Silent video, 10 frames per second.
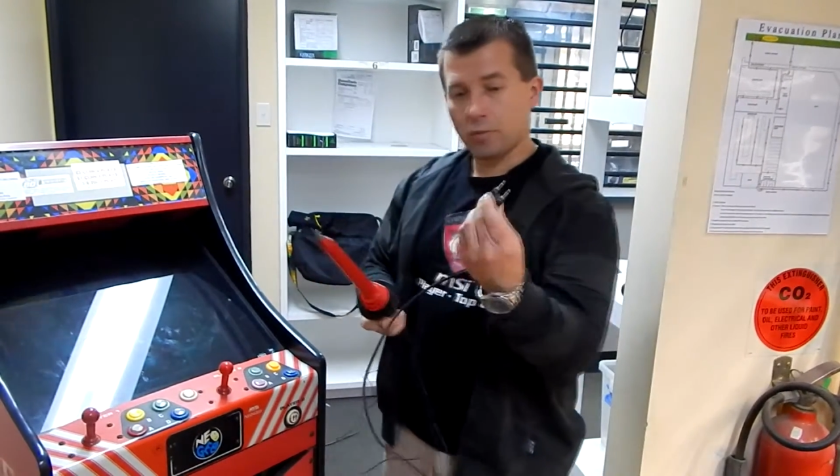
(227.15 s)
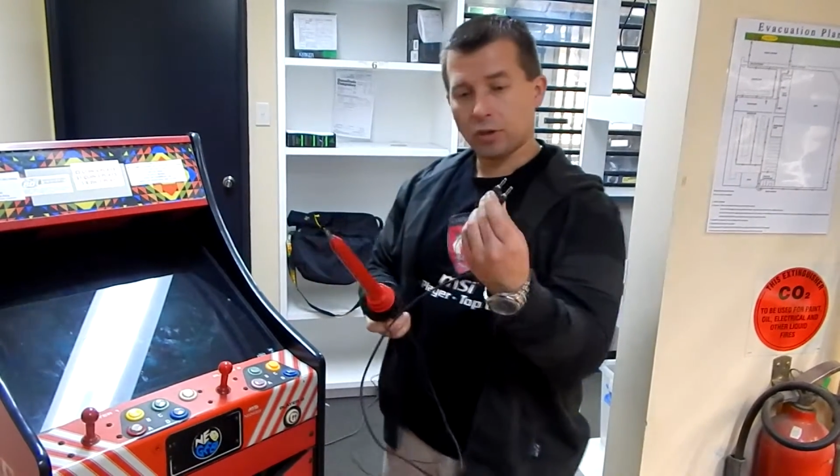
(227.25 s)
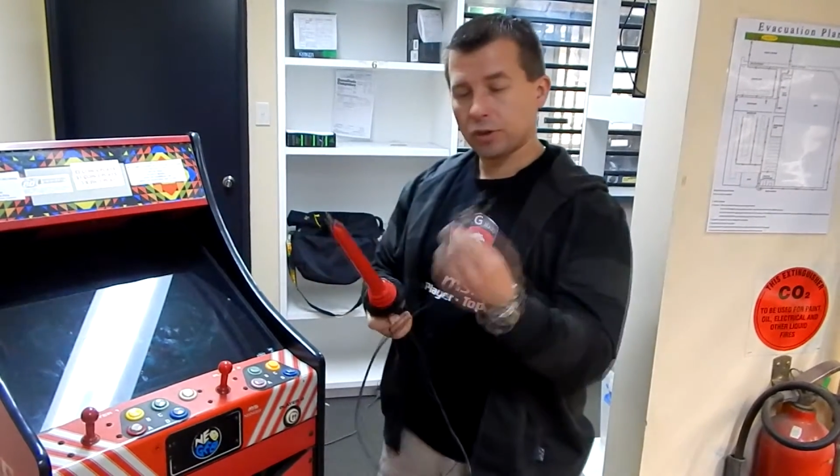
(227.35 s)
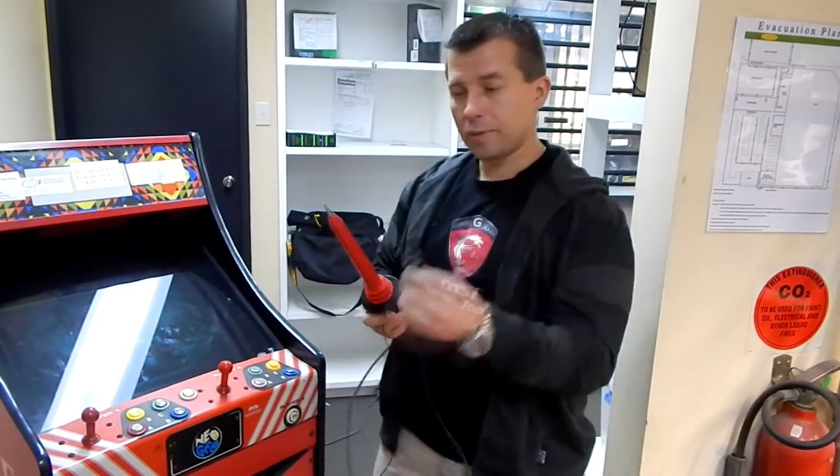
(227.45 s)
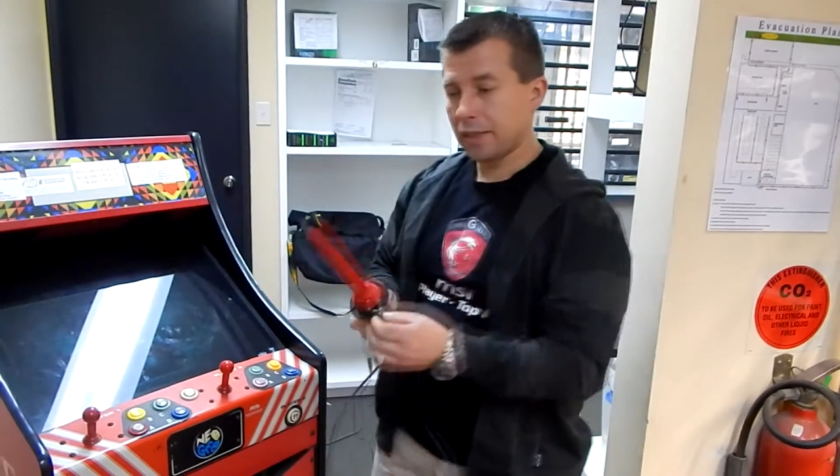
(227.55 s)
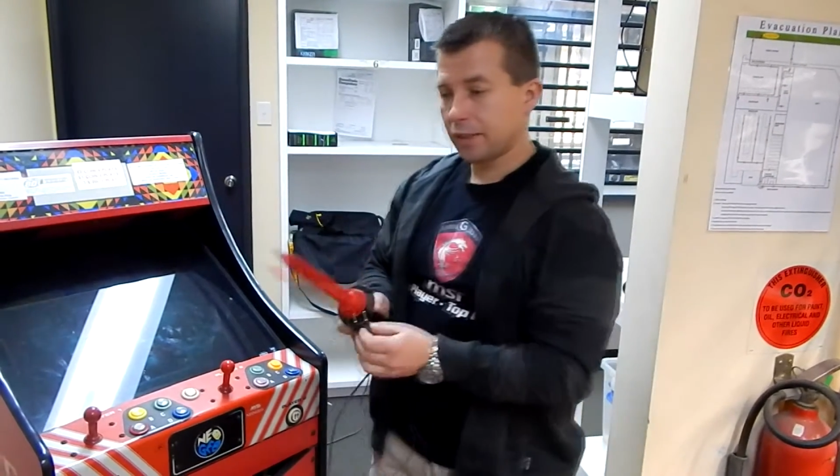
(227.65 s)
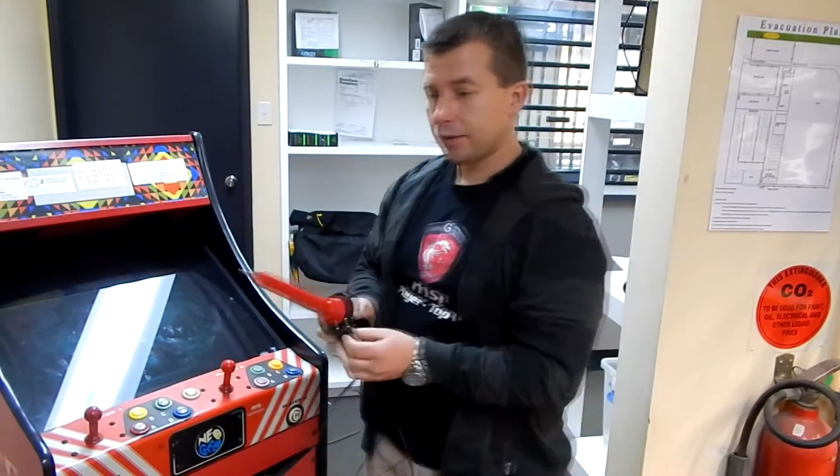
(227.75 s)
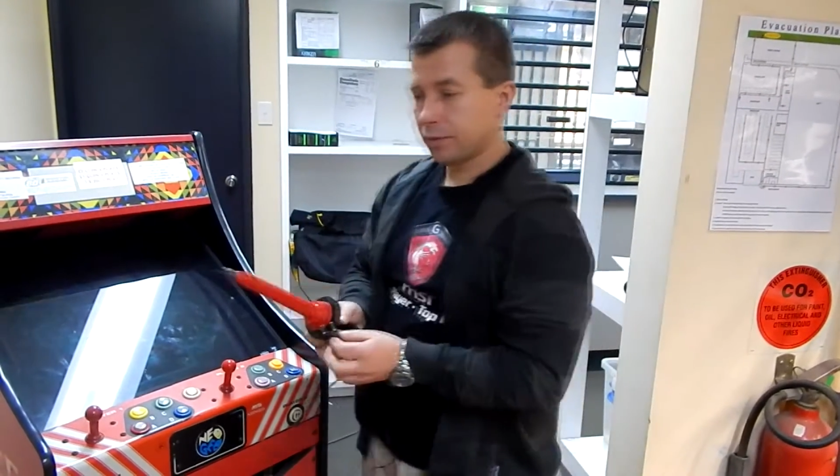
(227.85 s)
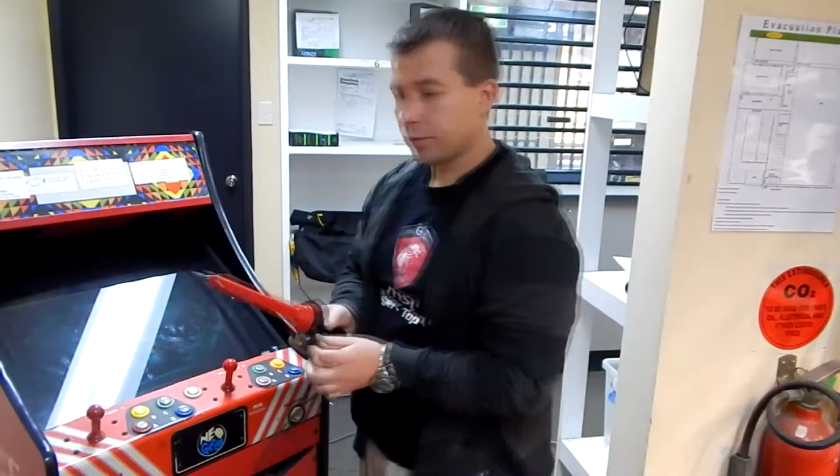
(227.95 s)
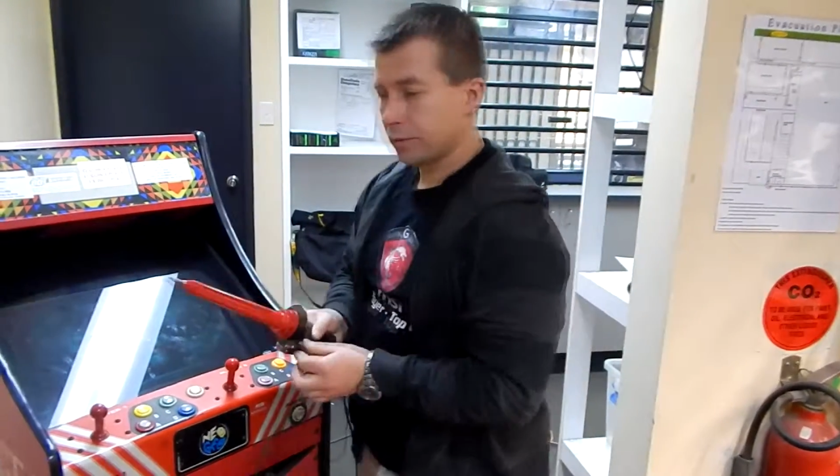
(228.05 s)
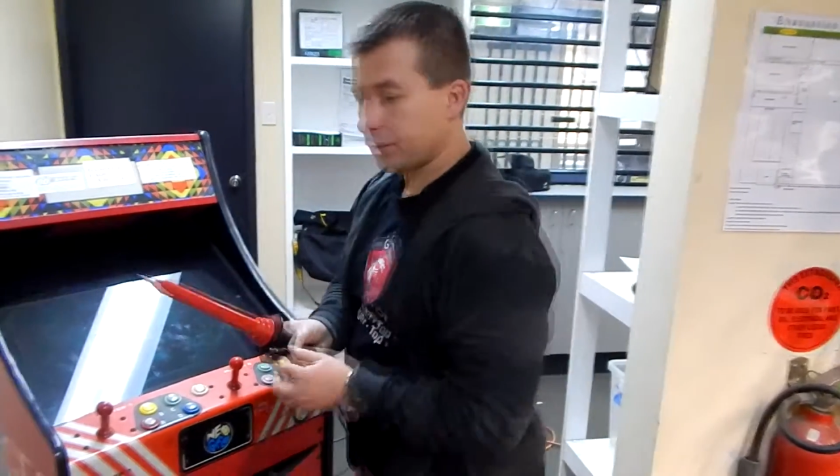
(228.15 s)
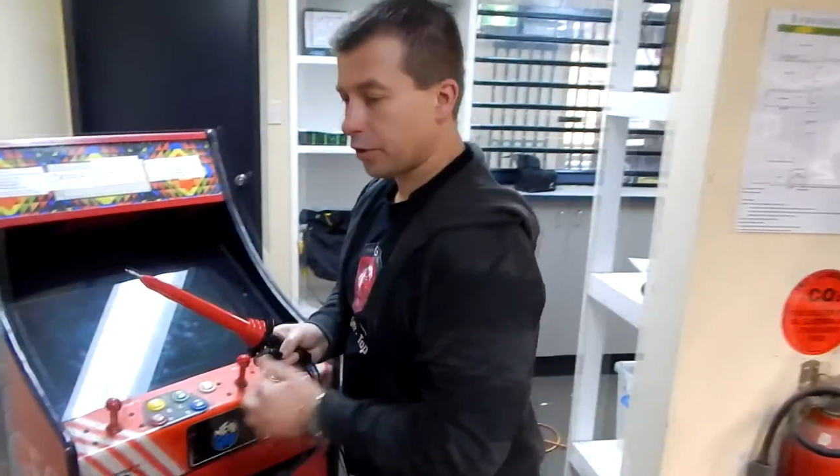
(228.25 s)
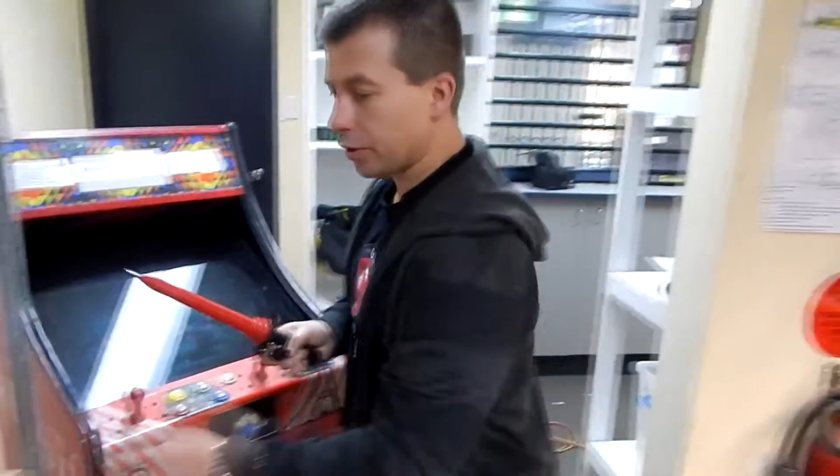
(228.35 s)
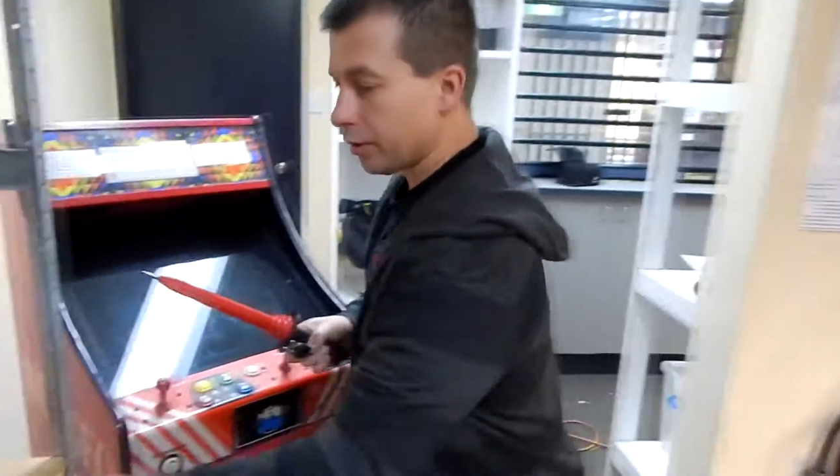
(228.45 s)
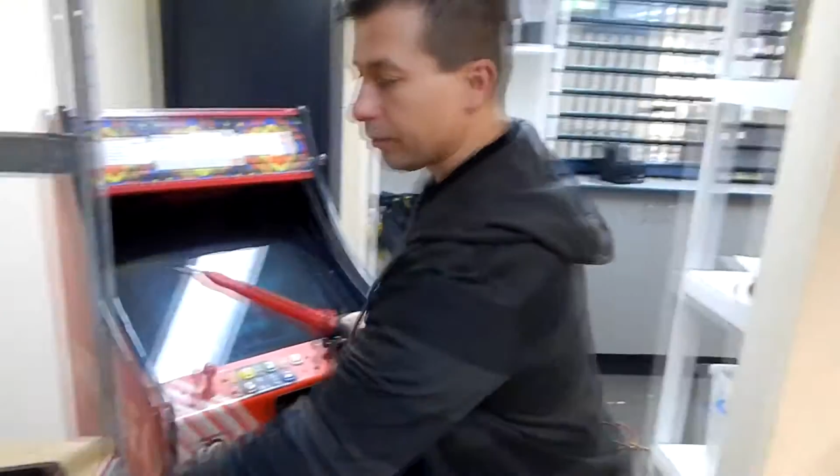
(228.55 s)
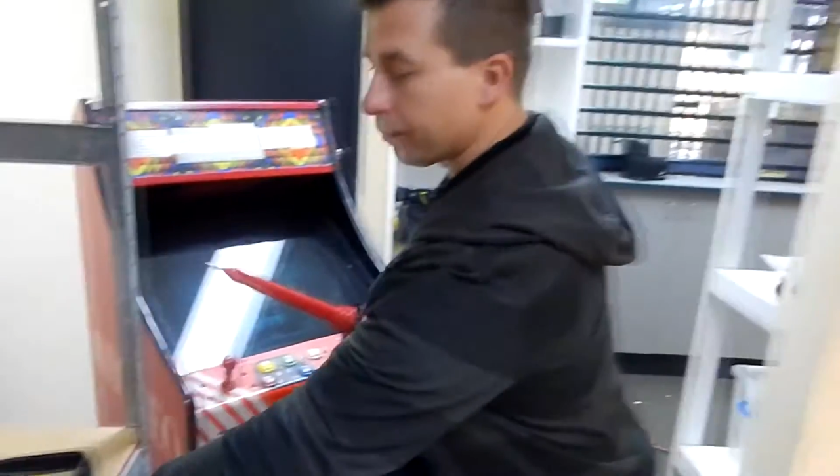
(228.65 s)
multimeter. I've got the